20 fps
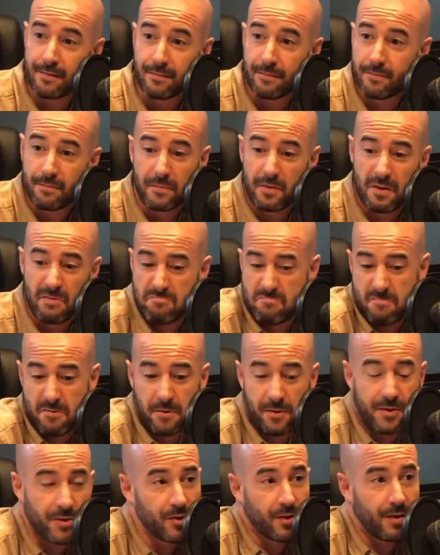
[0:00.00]
they don't
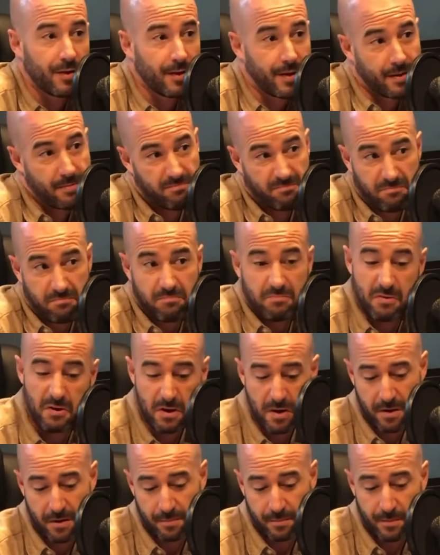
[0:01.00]
necessarily
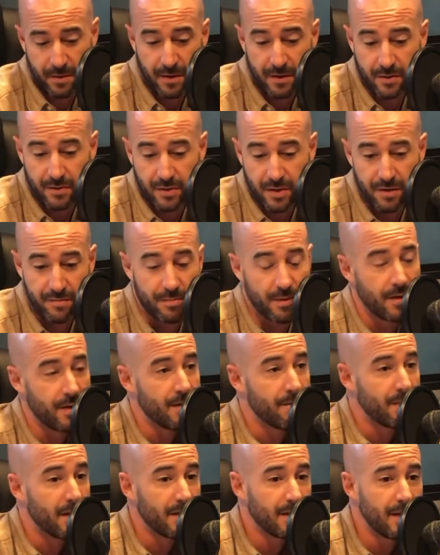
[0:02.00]
I'm going to save money
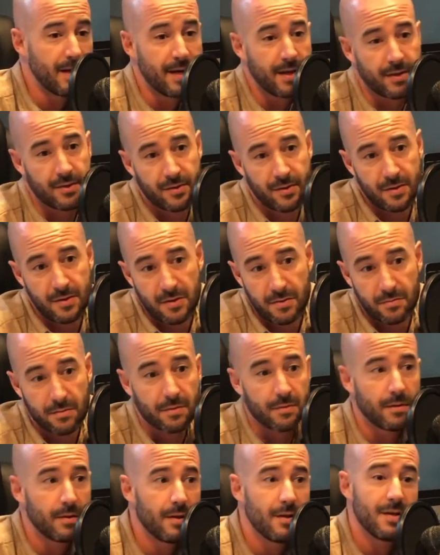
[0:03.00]
in my taxes.
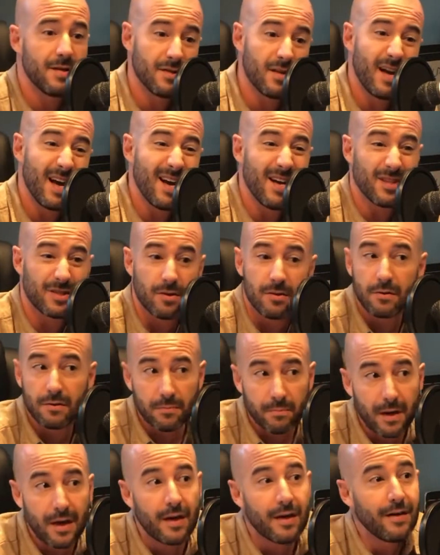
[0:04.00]
Well, he's an asshole,
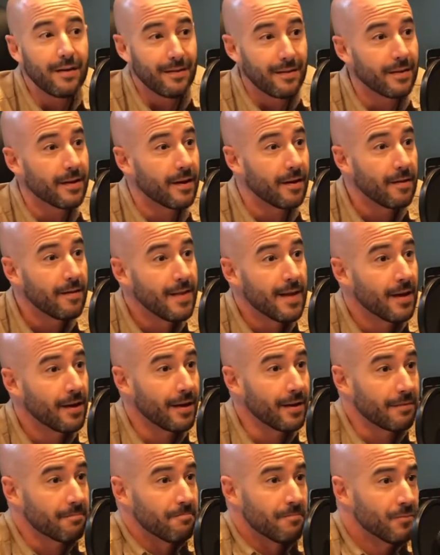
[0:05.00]
but, so
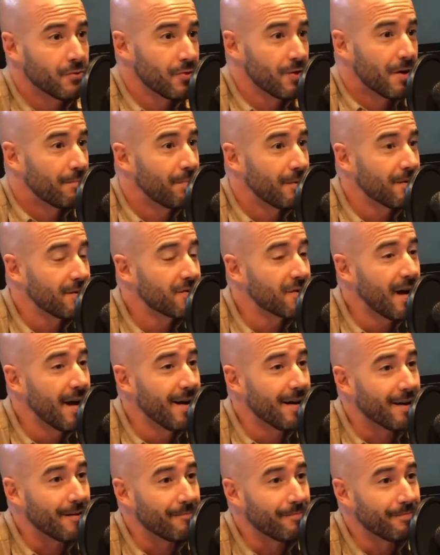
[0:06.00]
they're not putting a sign
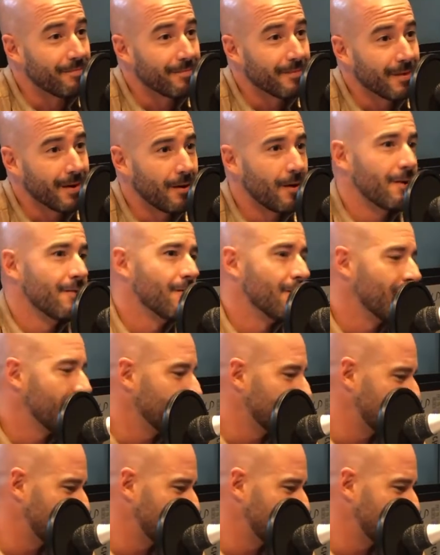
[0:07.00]
up. And they're not